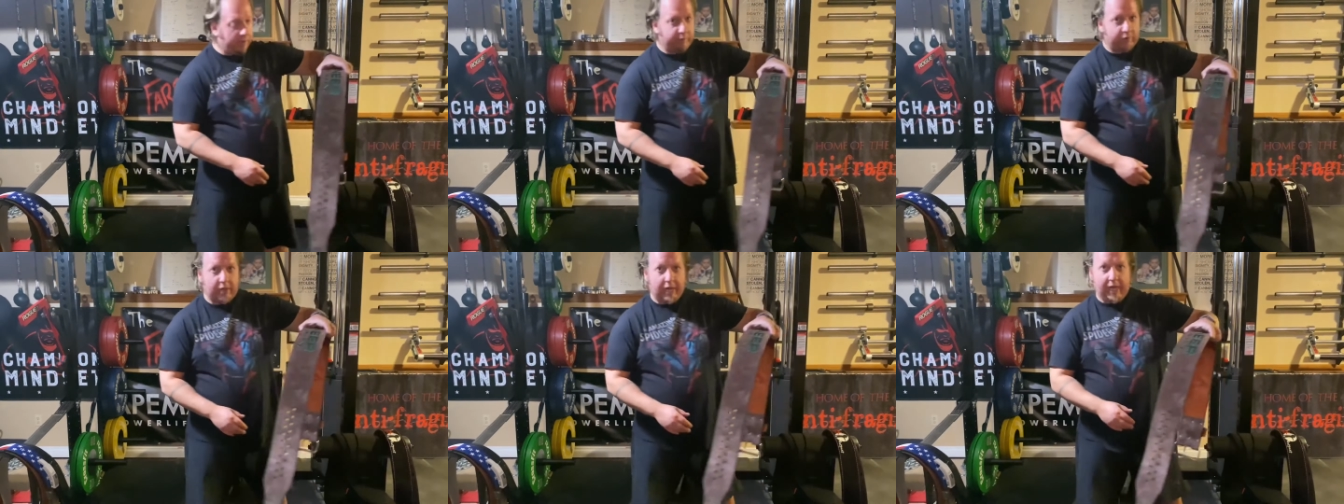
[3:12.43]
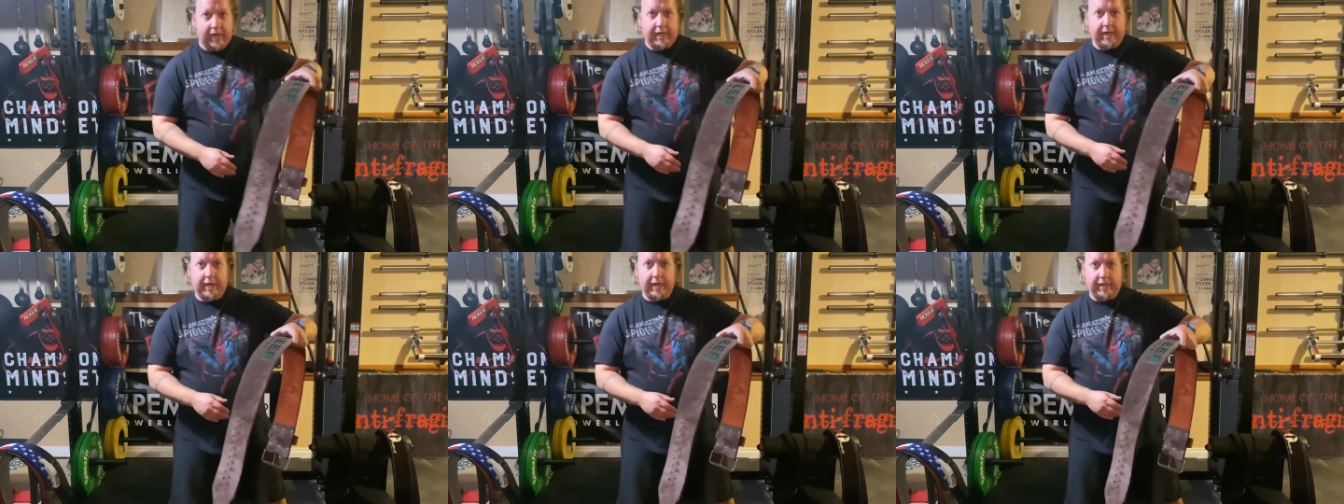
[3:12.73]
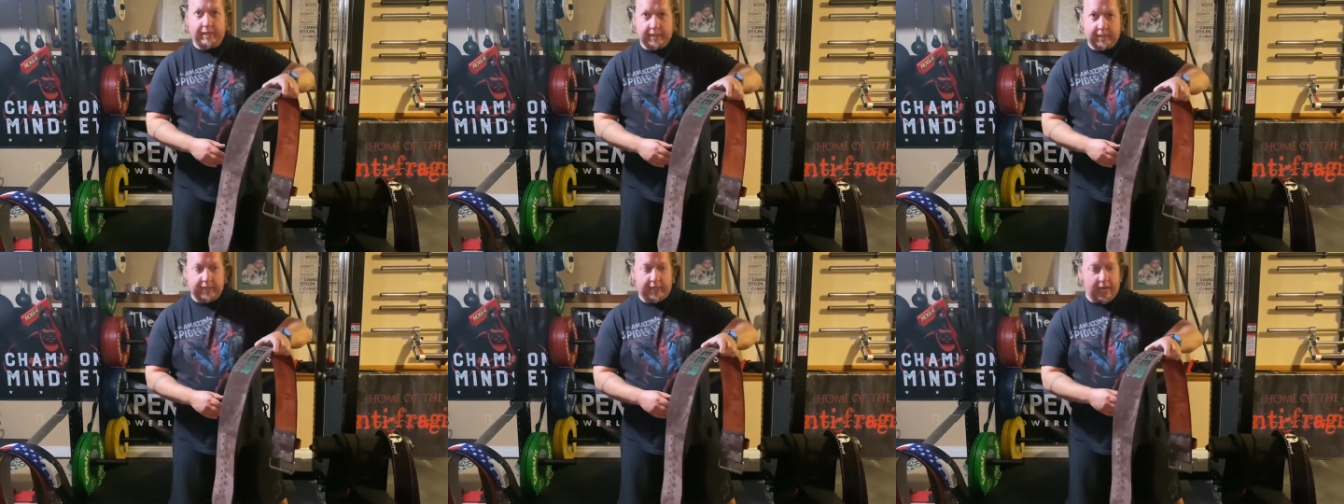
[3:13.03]
landed
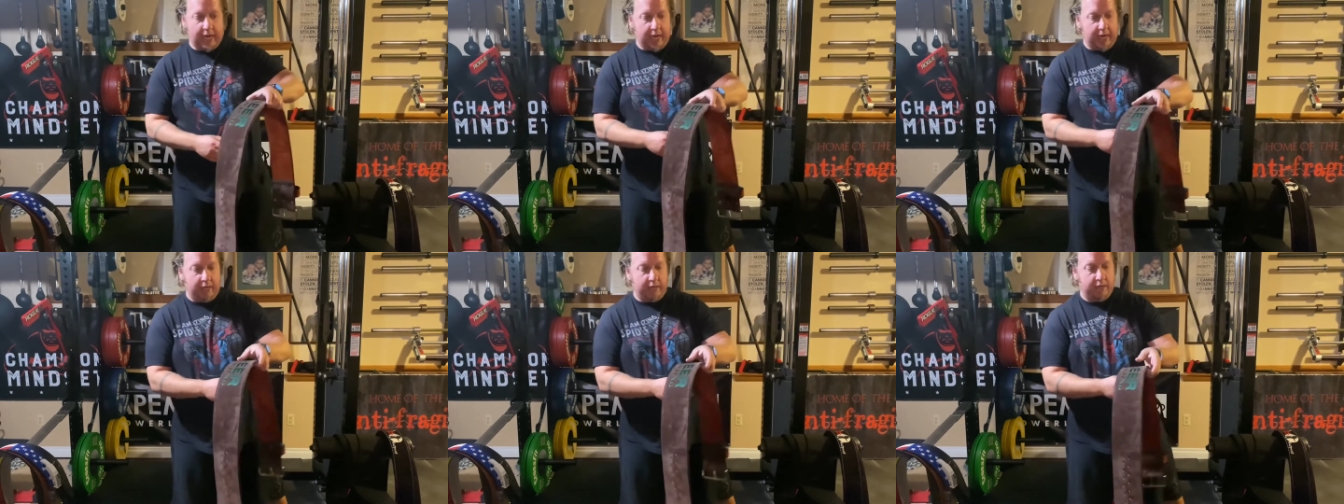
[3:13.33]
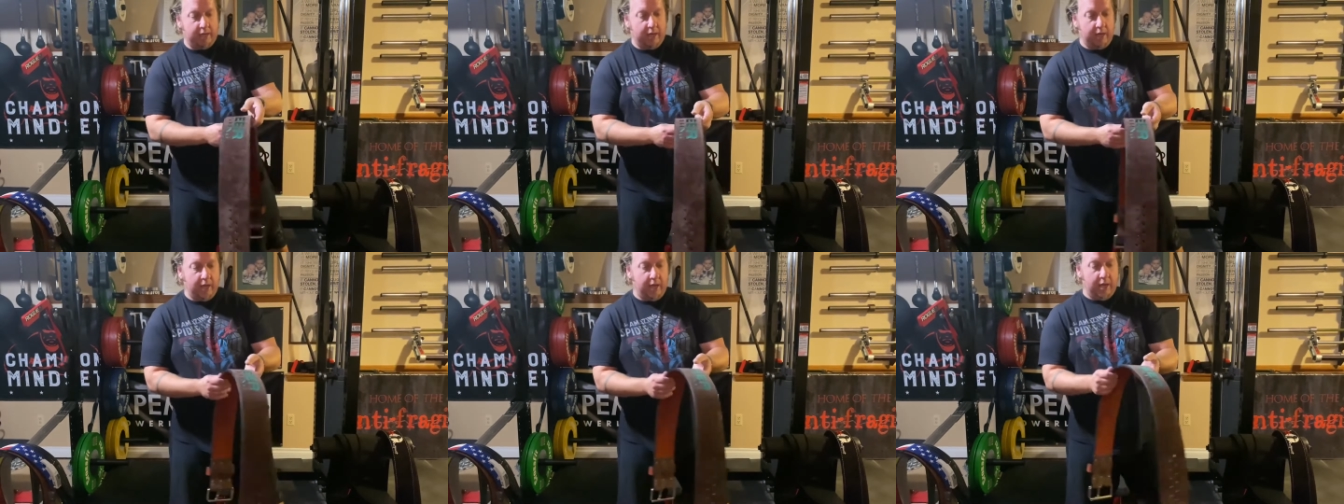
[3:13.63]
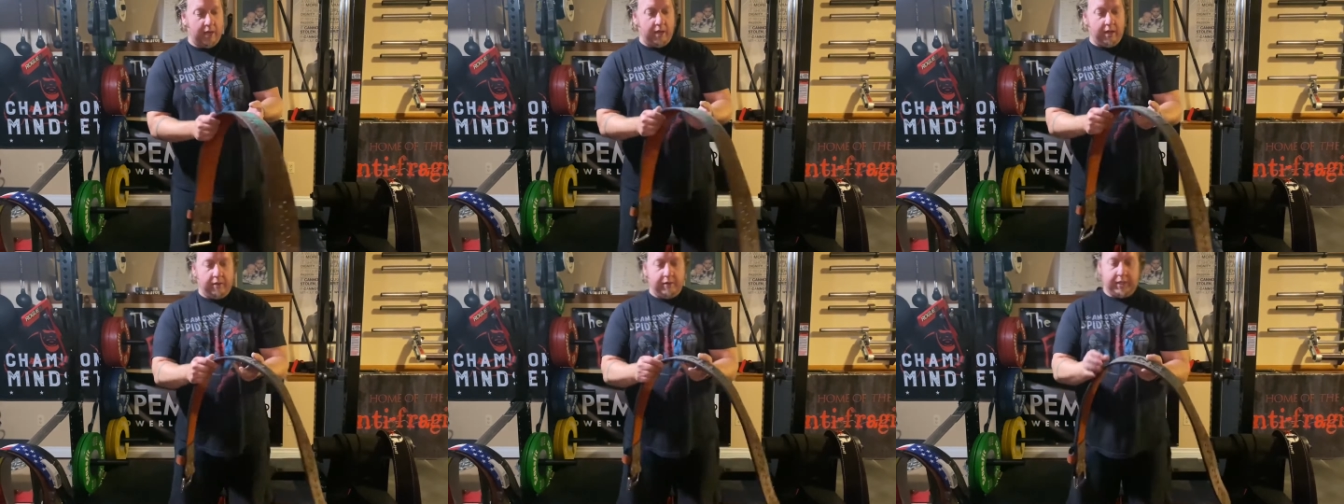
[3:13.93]
and stayed.
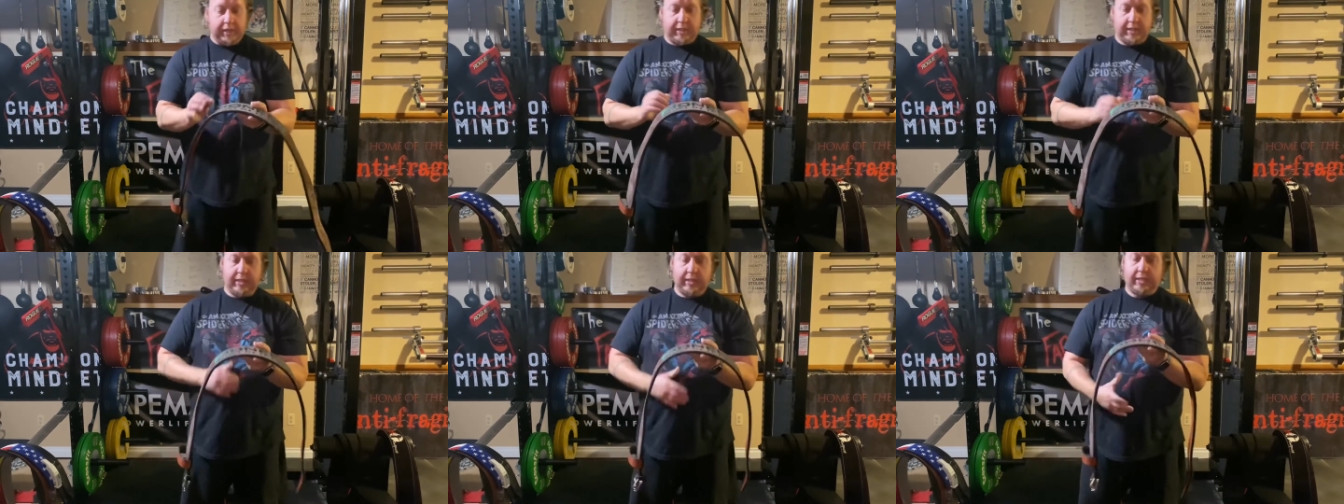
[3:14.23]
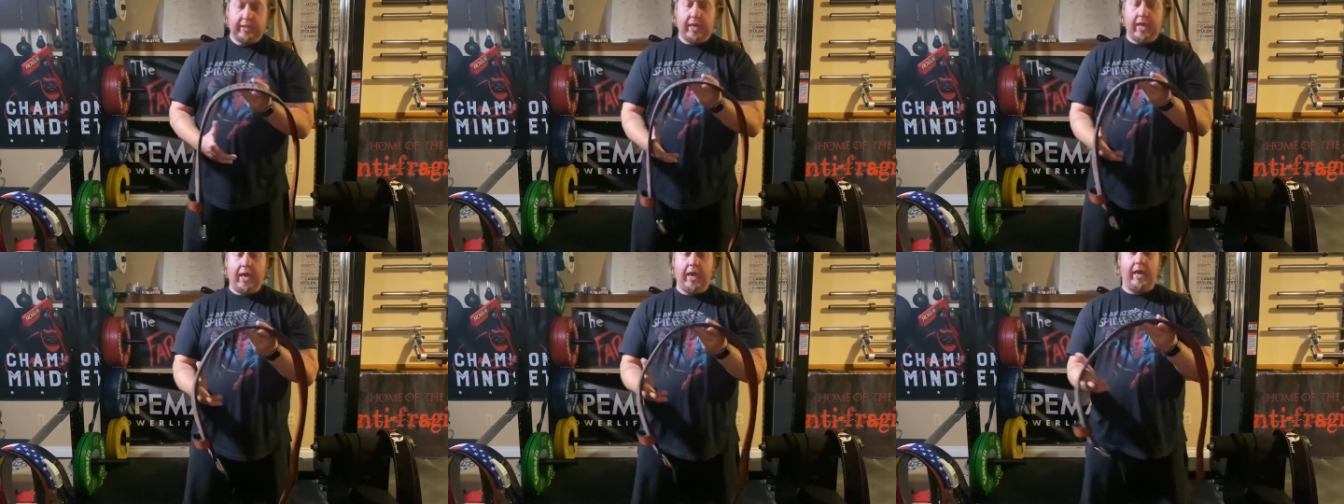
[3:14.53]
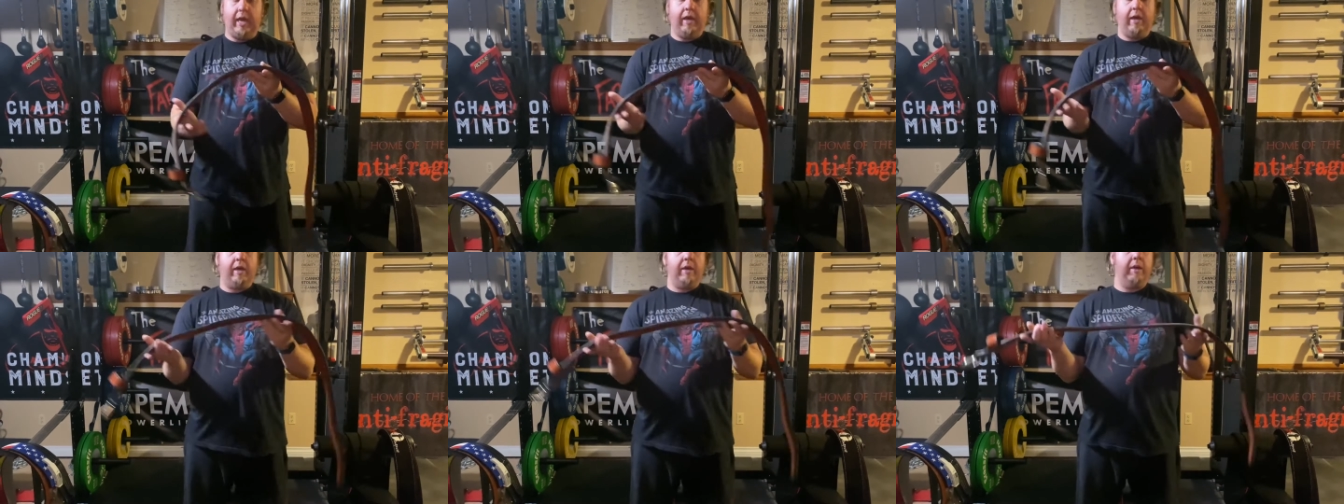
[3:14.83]
This is
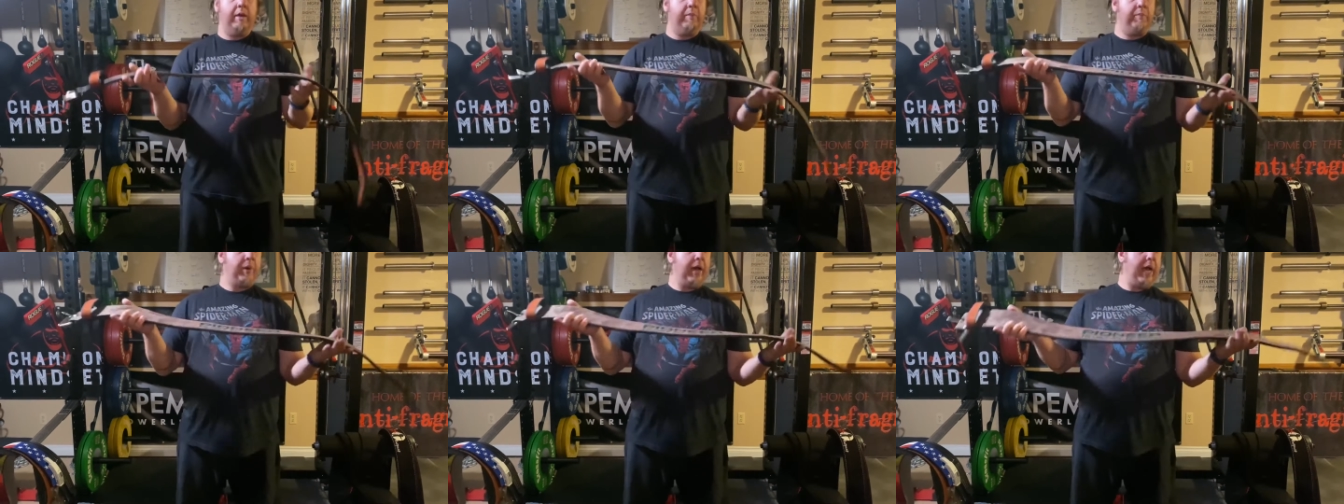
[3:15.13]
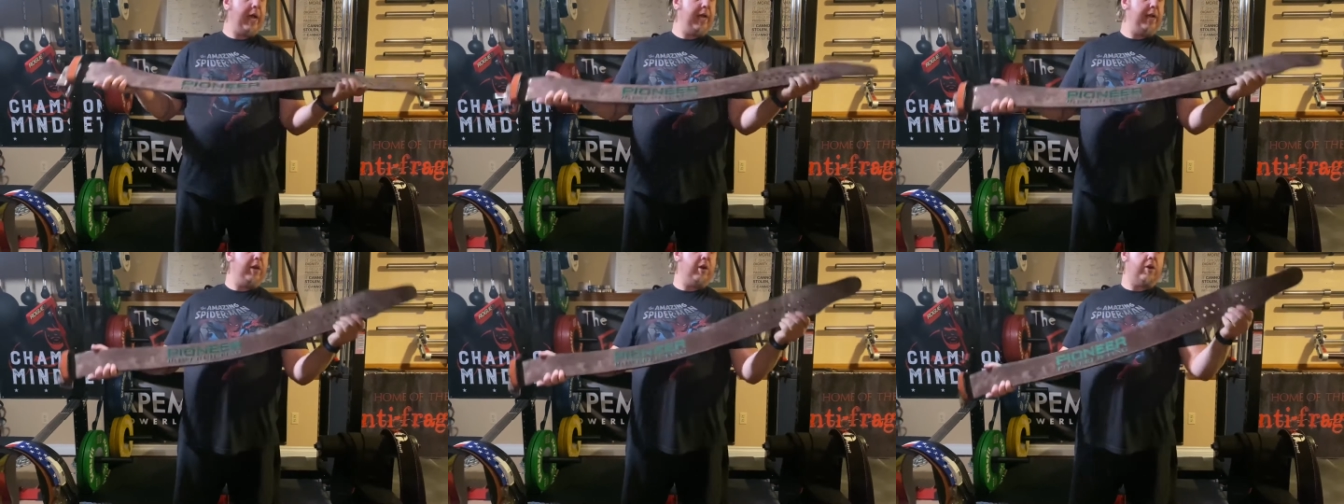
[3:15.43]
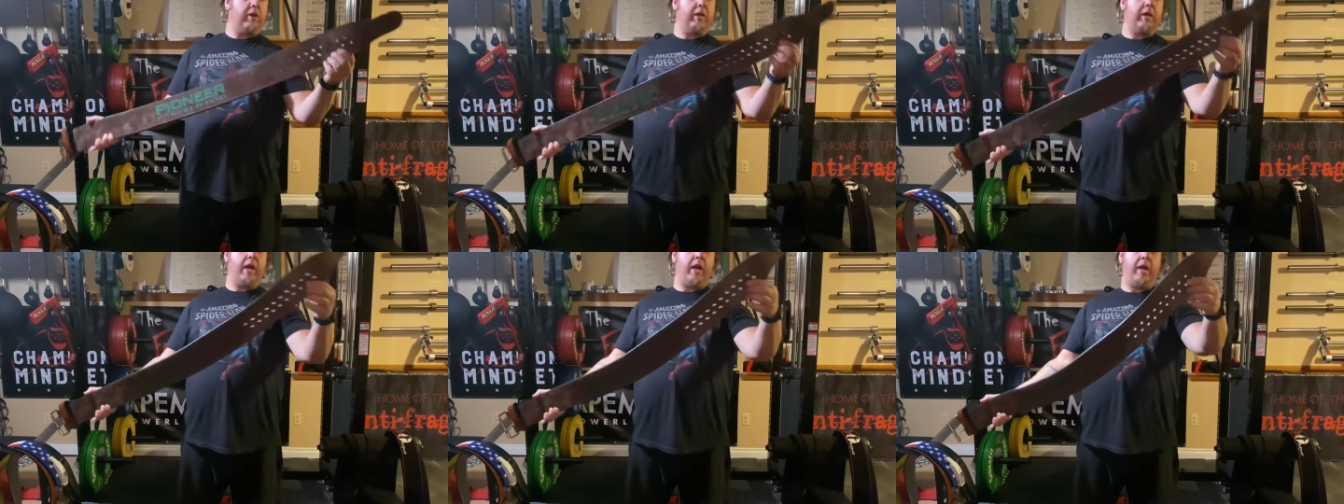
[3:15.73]
a Pioneer
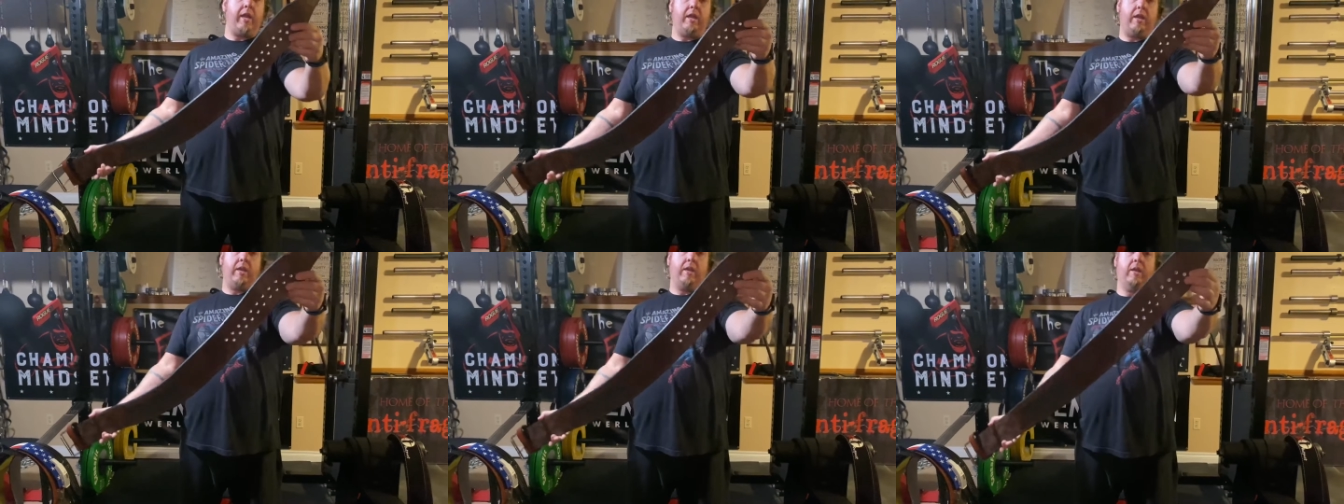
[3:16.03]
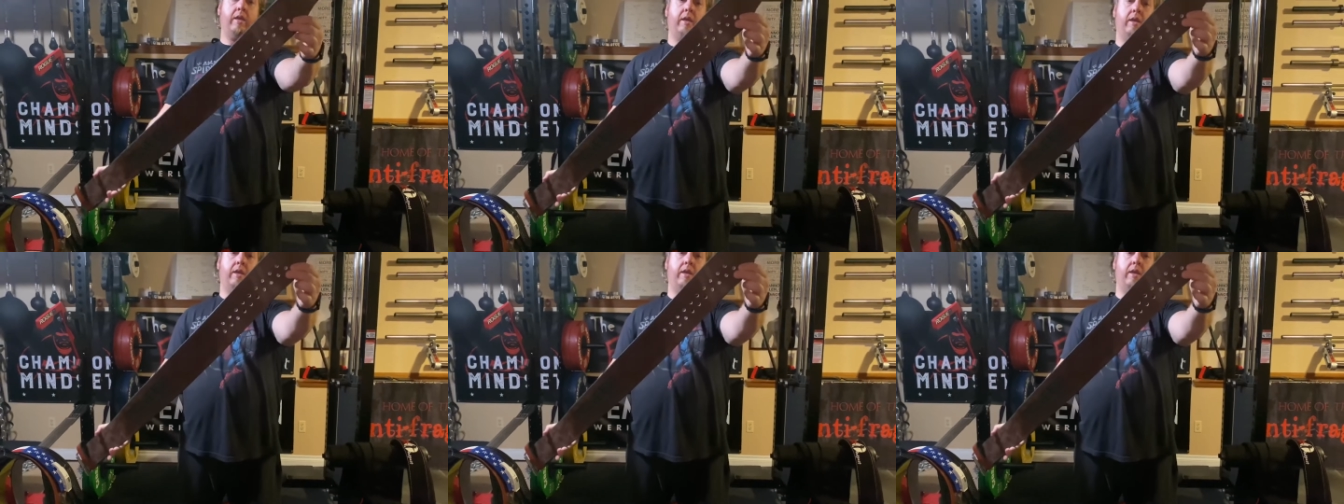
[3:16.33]
Cut